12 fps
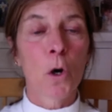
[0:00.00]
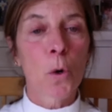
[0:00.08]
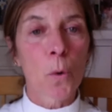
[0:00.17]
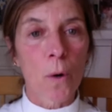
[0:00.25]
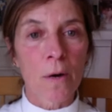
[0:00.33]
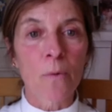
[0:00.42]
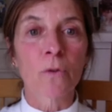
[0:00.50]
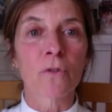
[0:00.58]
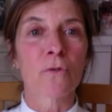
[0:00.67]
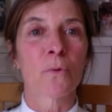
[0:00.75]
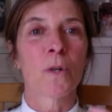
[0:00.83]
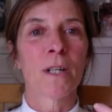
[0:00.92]
who I
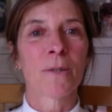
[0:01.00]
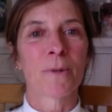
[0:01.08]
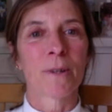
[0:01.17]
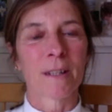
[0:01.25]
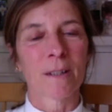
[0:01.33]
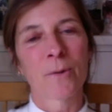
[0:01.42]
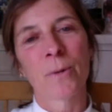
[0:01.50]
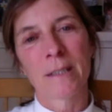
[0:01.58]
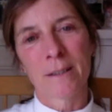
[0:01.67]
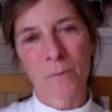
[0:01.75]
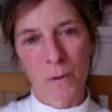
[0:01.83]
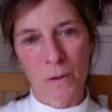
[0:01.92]
wanted to work with and who I
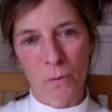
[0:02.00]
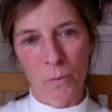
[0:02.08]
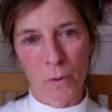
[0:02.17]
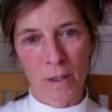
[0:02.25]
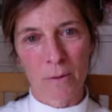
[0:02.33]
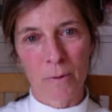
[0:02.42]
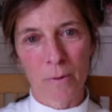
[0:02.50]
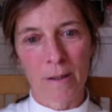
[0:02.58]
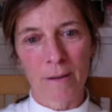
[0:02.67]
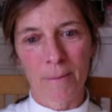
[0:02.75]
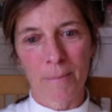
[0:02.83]
didn't want to work with.